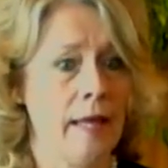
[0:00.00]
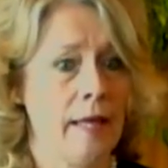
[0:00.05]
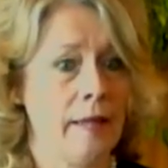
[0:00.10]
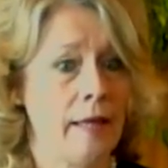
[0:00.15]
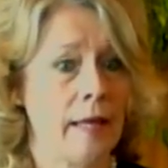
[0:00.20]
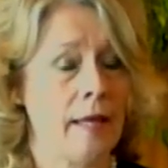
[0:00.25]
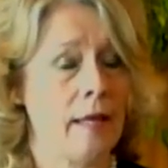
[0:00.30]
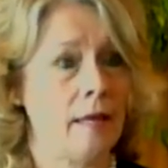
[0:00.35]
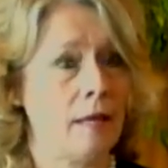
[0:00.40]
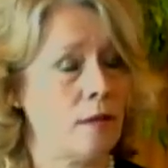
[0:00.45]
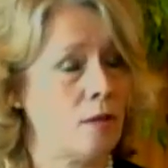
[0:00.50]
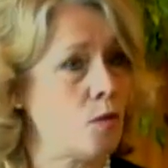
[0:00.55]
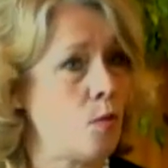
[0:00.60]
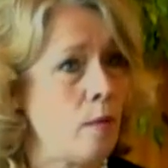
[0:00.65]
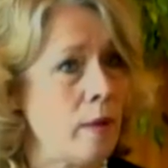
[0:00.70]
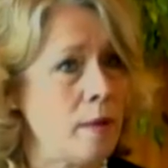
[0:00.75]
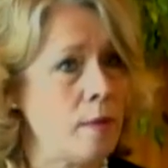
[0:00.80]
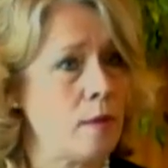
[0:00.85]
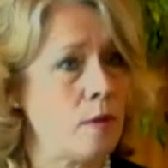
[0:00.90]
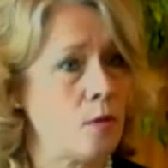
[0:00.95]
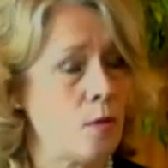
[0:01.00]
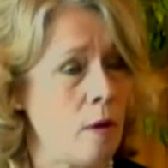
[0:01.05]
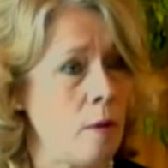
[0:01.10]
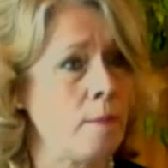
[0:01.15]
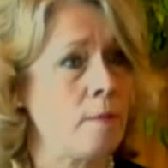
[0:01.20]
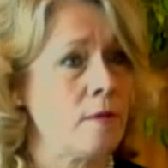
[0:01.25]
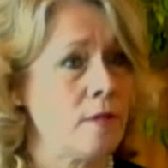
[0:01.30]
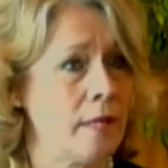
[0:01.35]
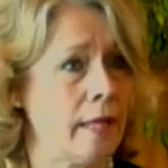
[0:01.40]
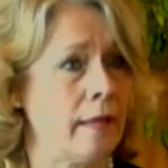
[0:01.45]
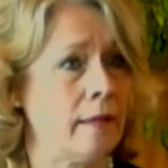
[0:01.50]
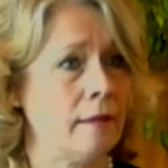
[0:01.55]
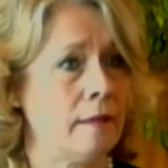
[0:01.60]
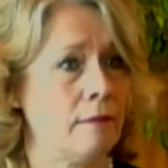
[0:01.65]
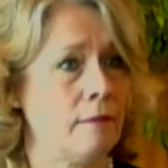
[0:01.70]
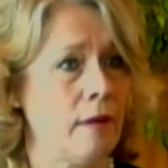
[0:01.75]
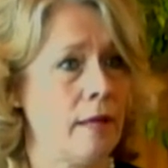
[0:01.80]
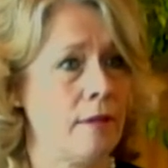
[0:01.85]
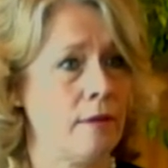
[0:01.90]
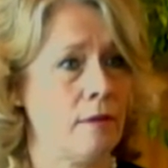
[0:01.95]
They get 20, 12%
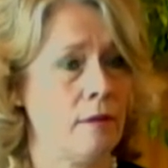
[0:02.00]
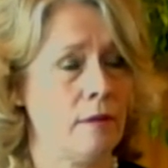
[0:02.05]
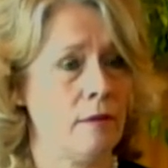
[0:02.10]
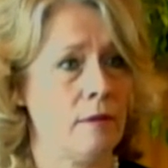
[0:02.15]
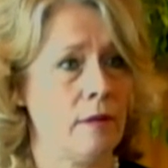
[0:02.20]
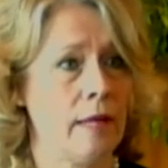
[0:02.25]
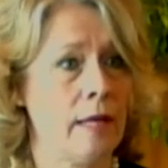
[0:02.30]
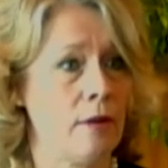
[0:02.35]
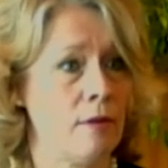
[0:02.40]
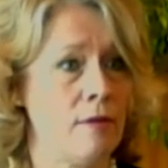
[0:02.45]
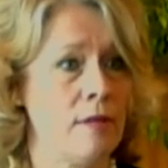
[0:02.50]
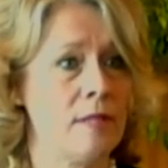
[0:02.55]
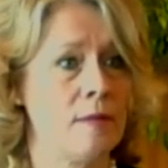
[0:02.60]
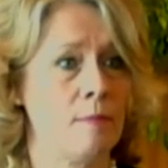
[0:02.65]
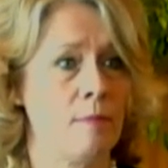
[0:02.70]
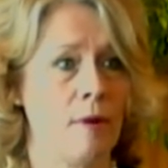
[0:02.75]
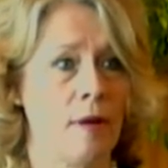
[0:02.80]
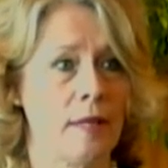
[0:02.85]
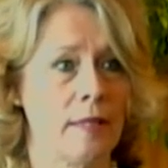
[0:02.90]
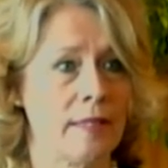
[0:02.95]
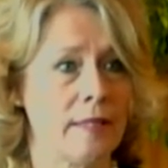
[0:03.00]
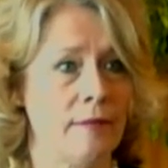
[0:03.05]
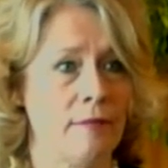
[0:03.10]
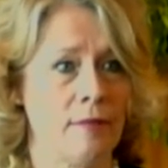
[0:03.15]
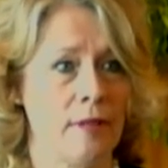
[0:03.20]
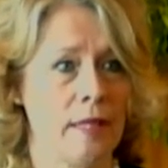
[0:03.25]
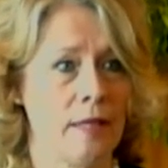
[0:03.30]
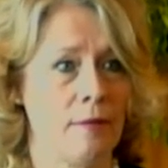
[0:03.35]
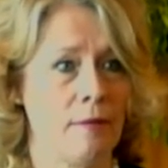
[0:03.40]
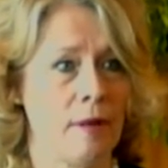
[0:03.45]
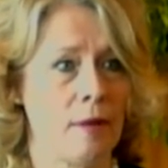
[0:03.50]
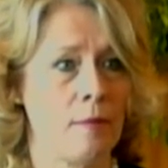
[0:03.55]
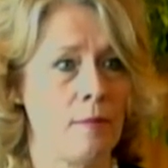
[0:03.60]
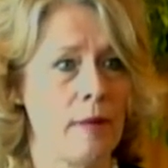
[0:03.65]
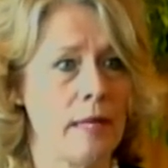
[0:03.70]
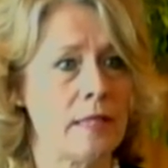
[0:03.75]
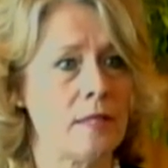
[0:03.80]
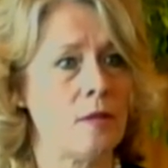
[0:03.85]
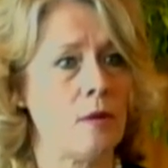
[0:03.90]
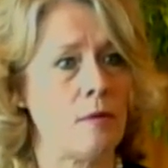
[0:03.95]
rather increase in productivity right
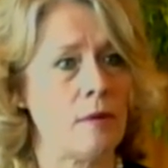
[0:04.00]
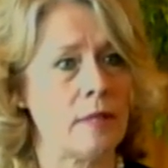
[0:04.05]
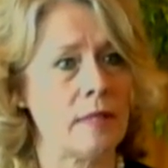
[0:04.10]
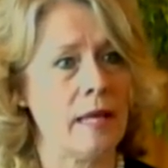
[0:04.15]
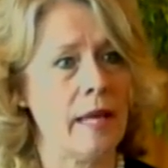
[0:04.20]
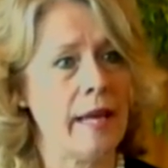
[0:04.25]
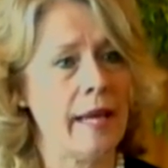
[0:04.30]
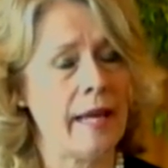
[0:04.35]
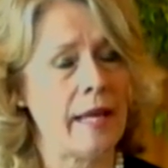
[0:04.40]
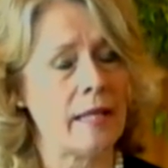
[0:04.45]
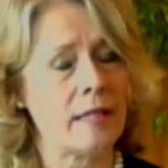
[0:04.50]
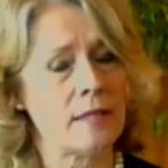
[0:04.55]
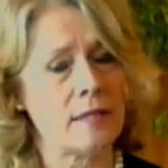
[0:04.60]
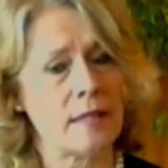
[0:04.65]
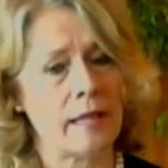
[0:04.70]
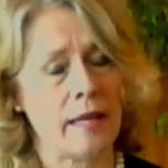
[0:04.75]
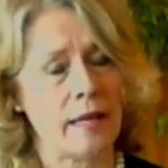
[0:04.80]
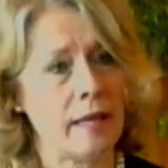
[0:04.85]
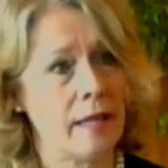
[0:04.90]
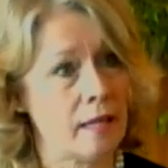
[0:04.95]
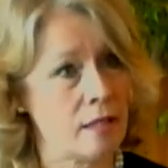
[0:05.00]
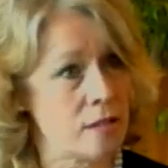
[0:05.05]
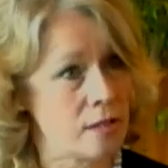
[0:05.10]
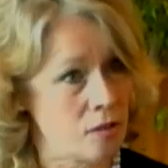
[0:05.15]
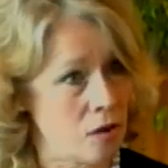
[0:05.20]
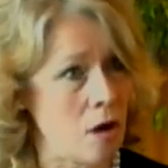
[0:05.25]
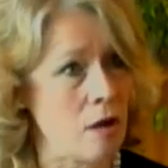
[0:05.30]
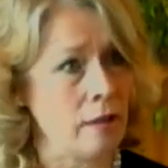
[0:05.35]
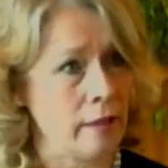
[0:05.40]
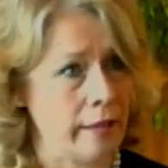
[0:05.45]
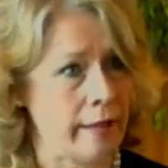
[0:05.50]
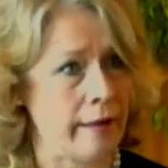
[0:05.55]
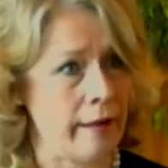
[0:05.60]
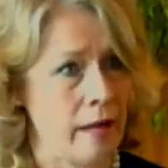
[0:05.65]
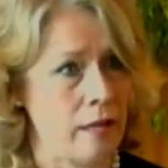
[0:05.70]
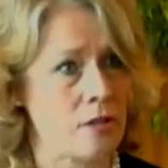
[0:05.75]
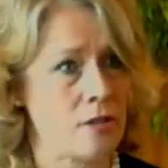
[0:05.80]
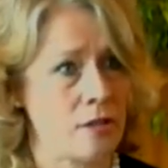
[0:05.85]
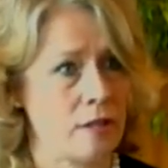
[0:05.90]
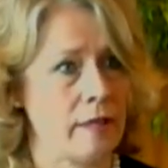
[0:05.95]
away. So it, it's, it, it's startling
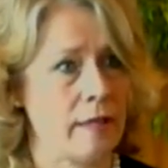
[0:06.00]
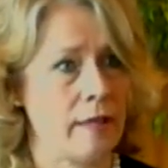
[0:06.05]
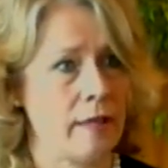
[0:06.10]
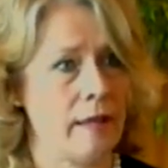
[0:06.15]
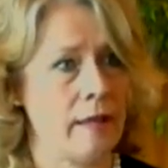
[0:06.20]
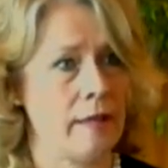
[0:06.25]
actually.